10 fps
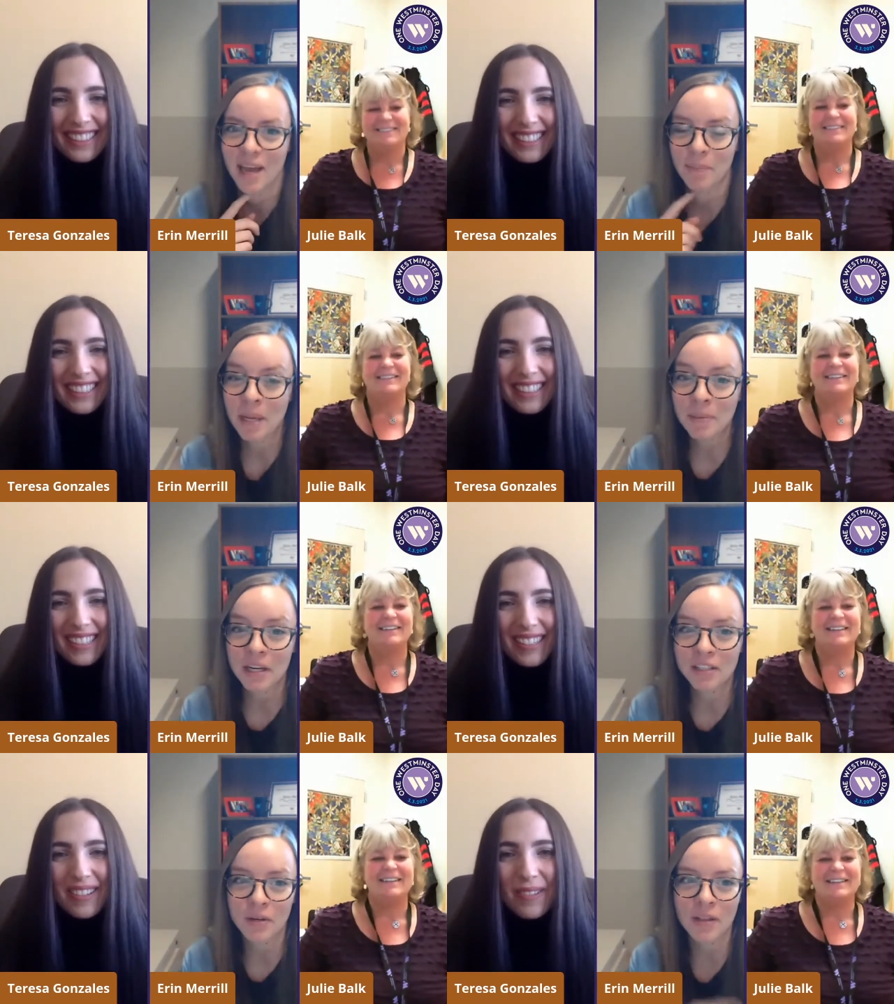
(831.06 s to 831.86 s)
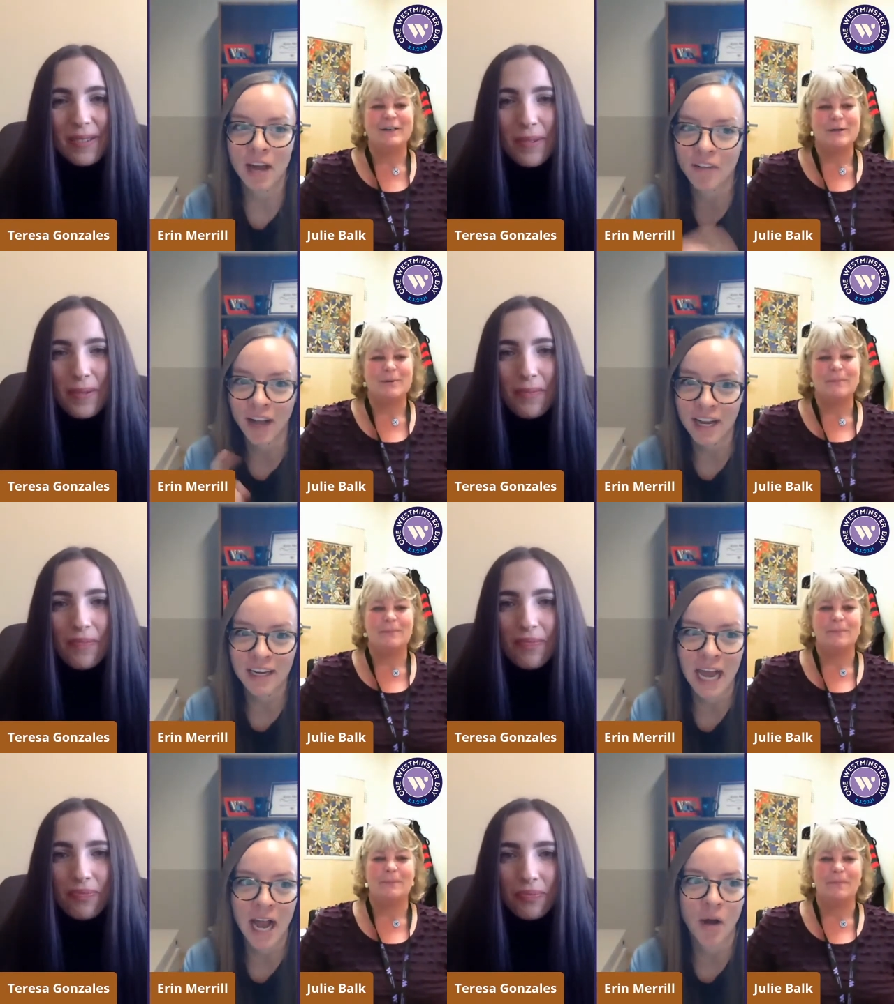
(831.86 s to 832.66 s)
Speaker 1: And people can do that
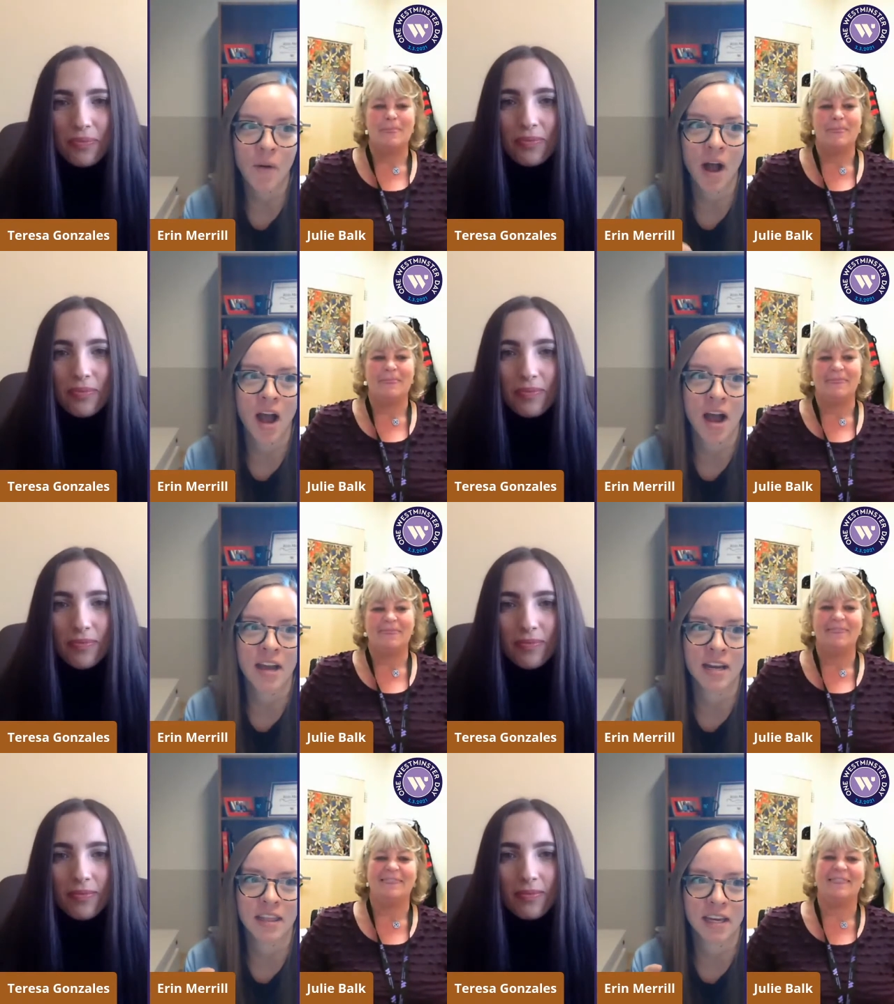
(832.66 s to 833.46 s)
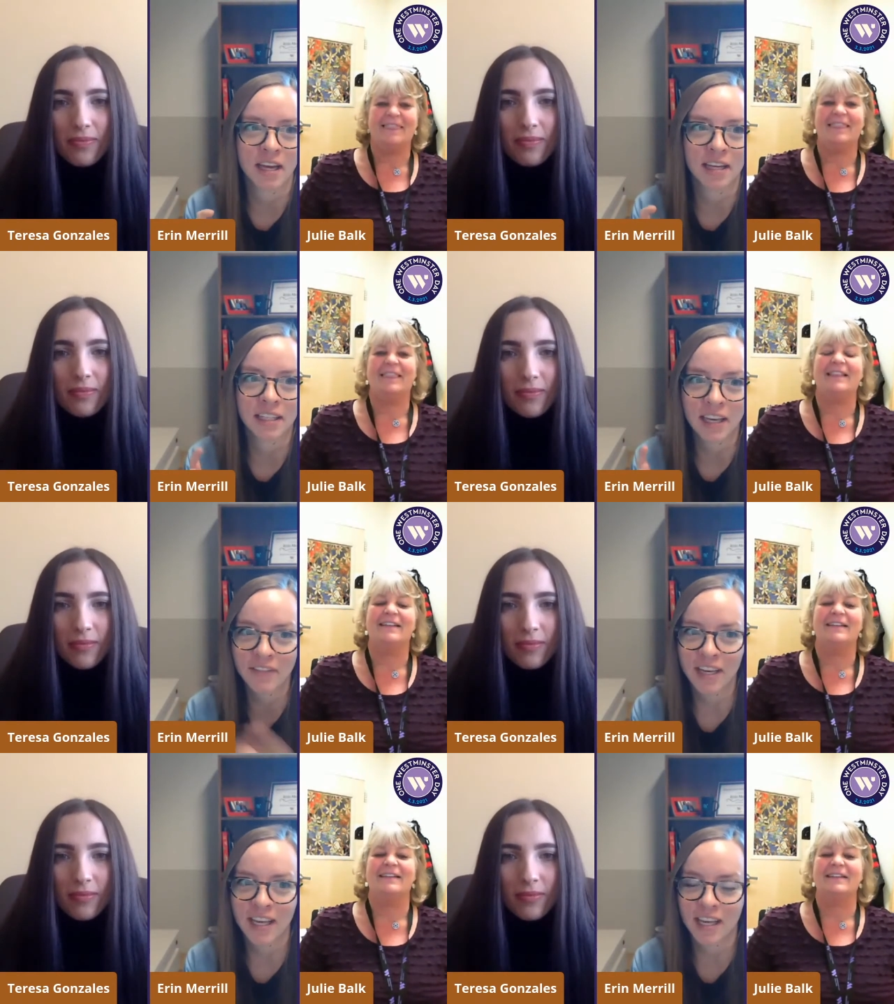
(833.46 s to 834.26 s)
right now on the
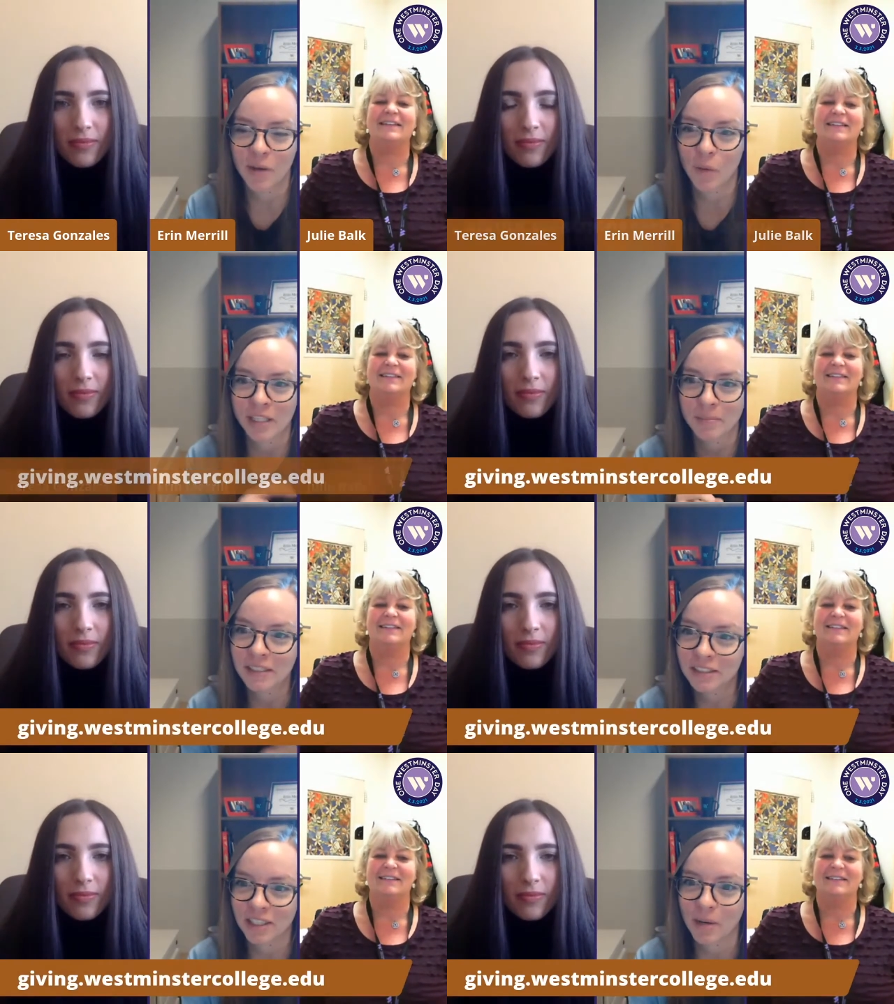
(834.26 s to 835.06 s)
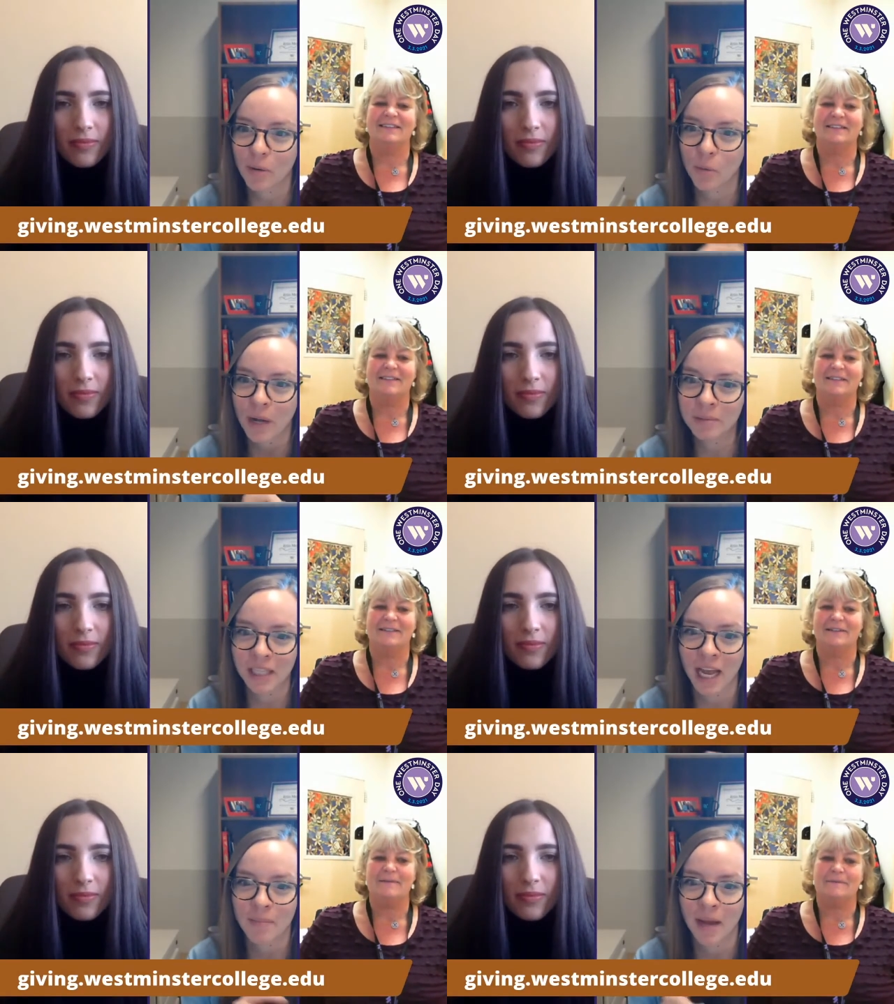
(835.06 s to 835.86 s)
Giving Westminster
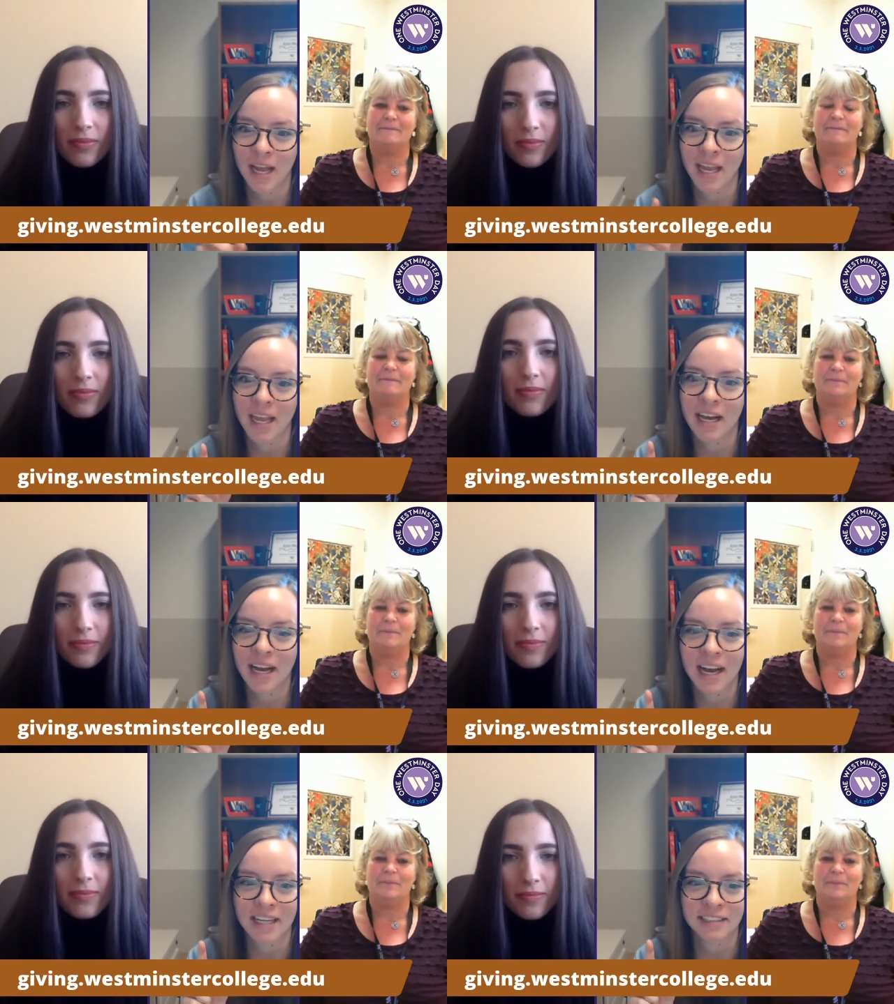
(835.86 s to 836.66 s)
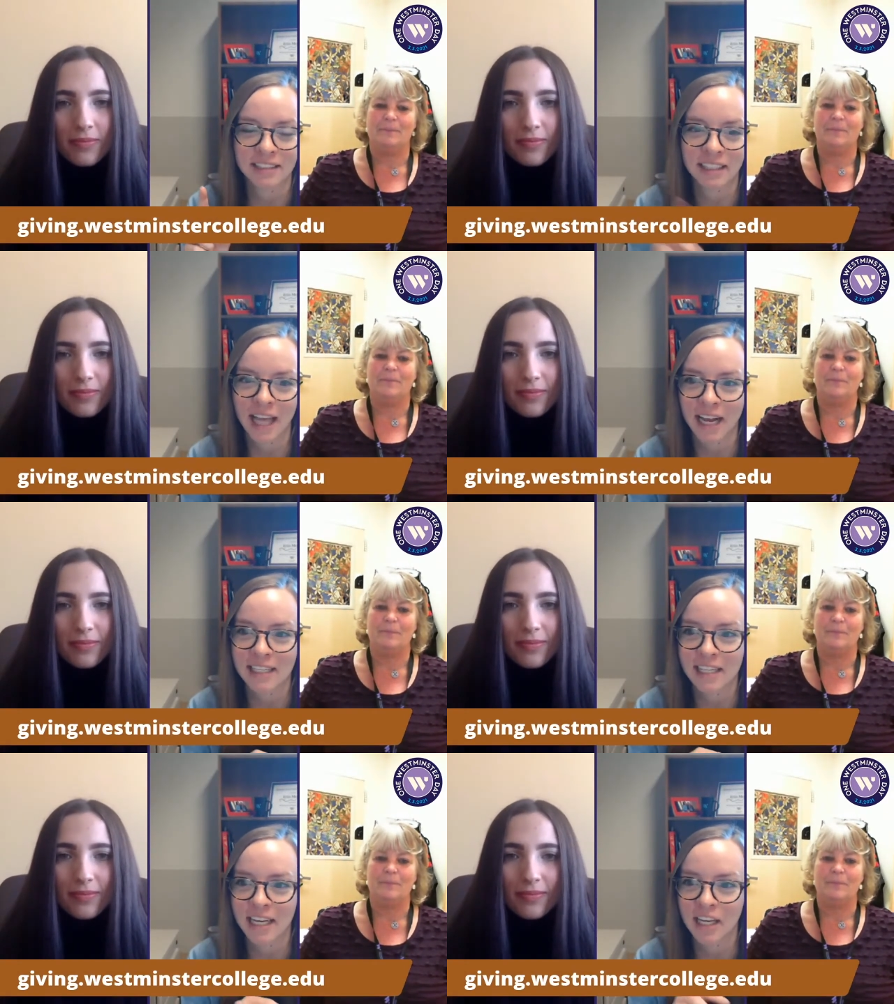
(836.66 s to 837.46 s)
website by uh,
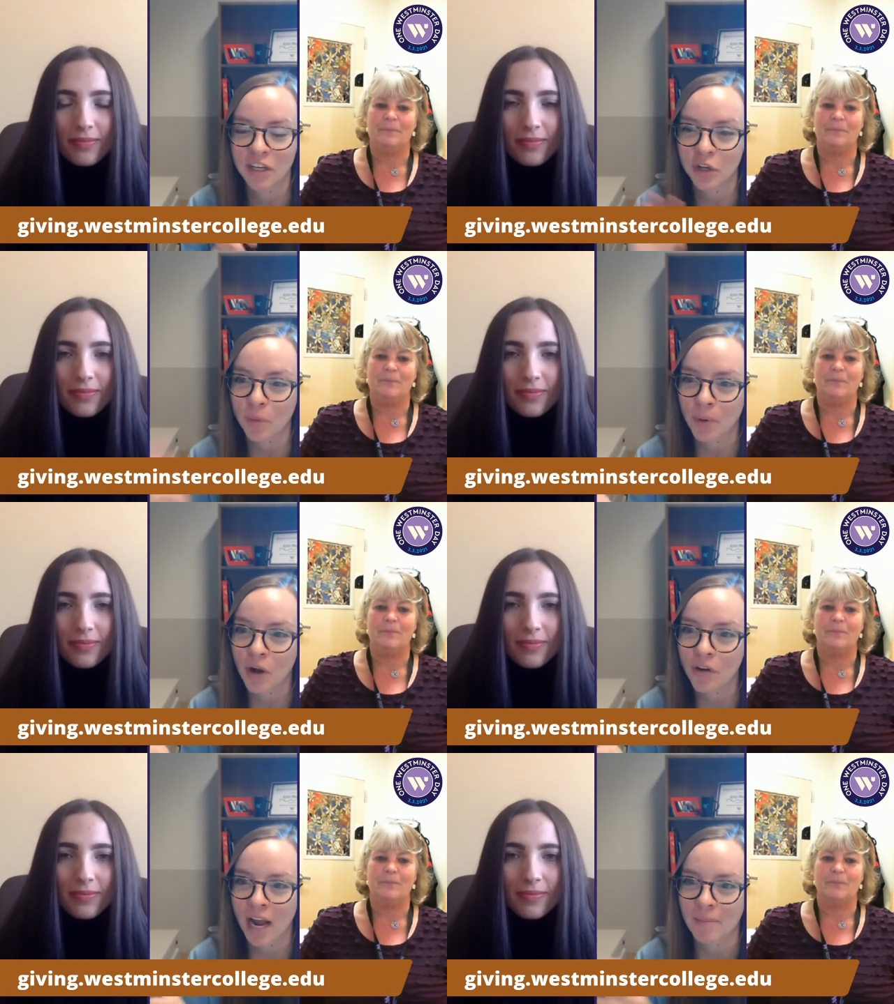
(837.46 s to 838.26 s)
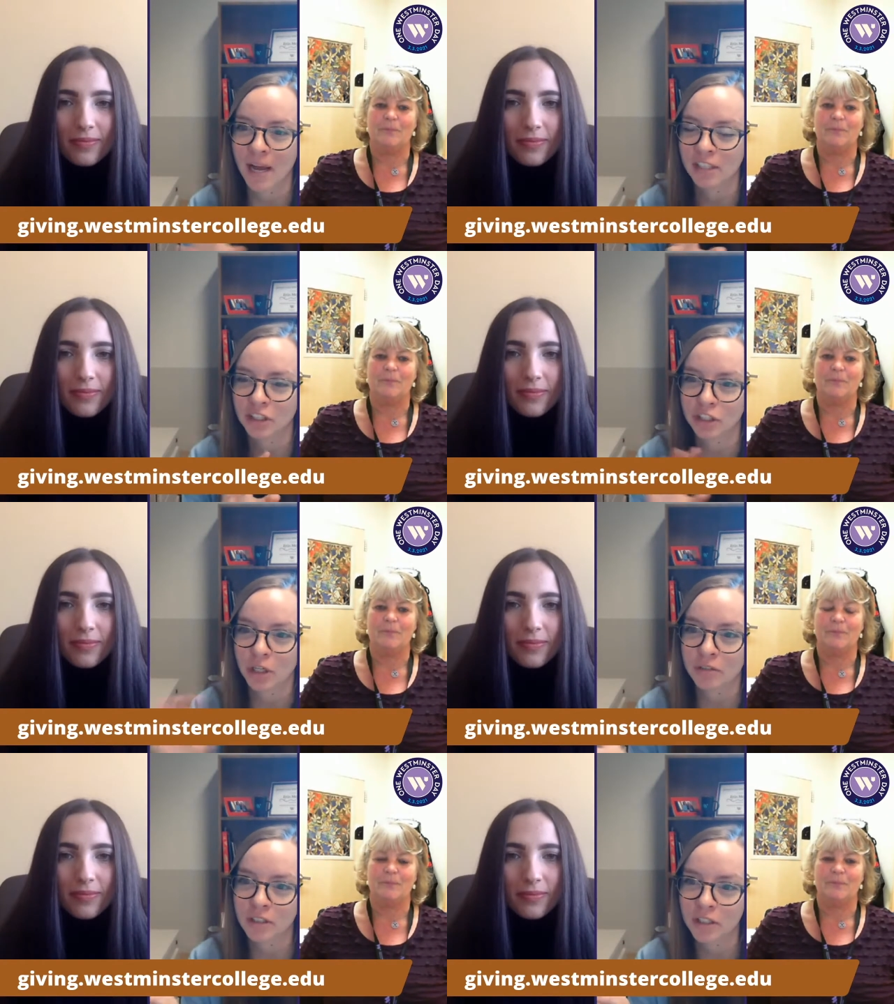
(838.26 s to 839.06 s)
selecting your program as your
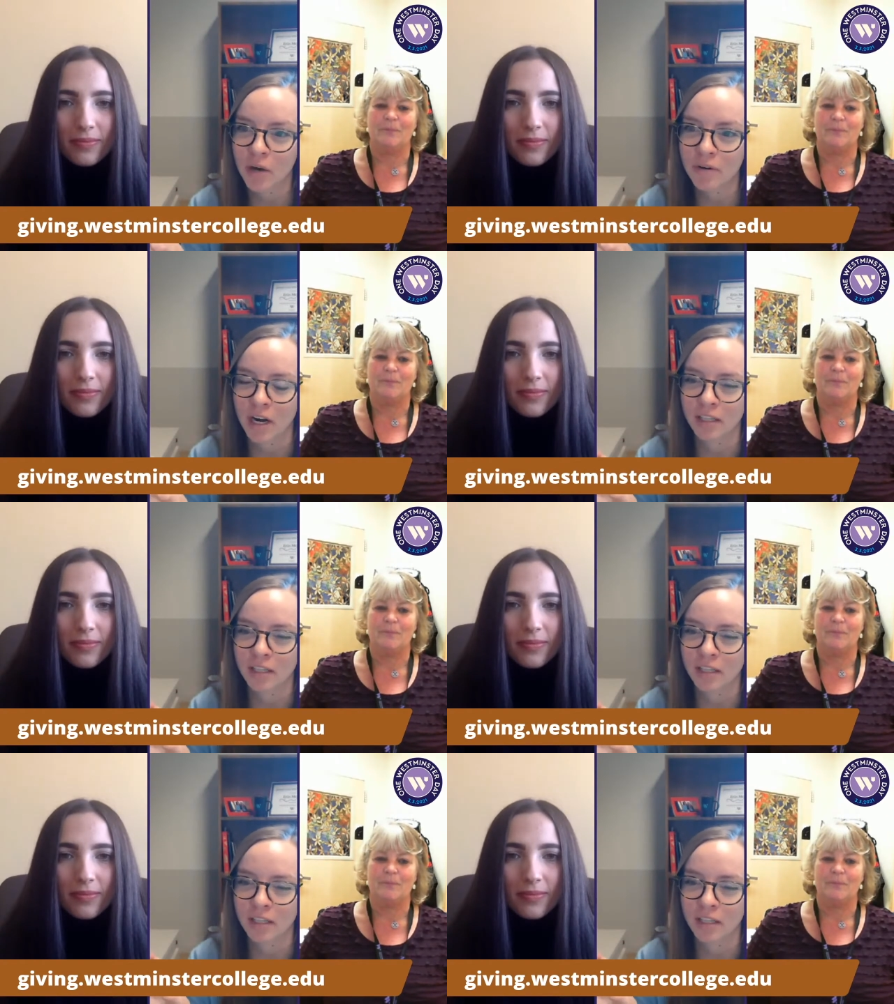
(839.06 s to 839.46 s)
chosen donor.